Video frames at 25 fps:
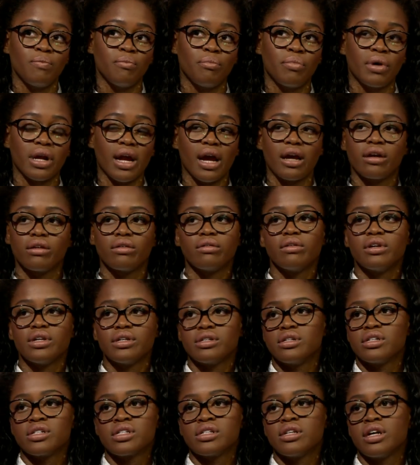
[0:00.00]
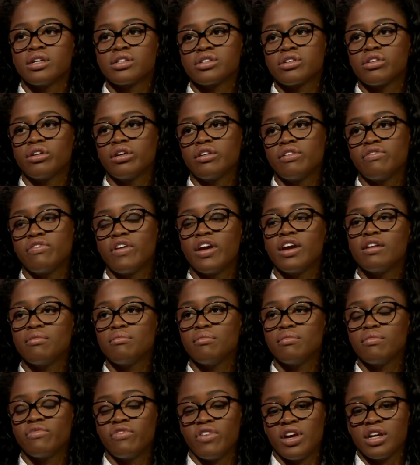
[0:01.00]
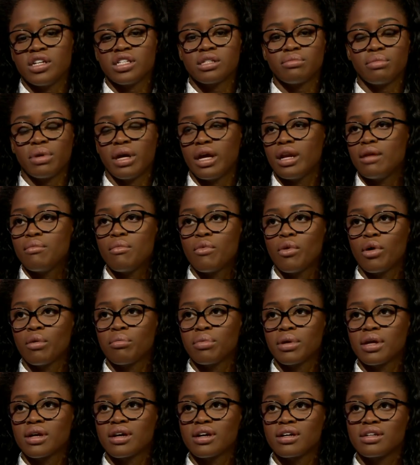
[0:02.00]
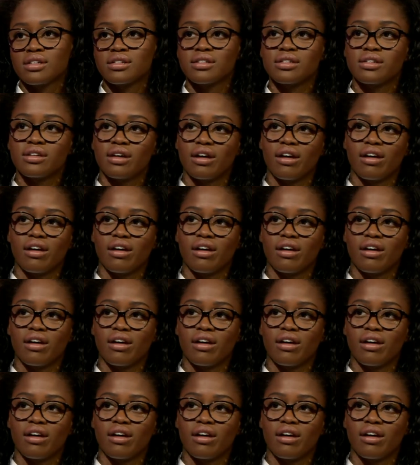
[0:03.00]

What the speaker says: but it doesn't necessarily faze me anymore because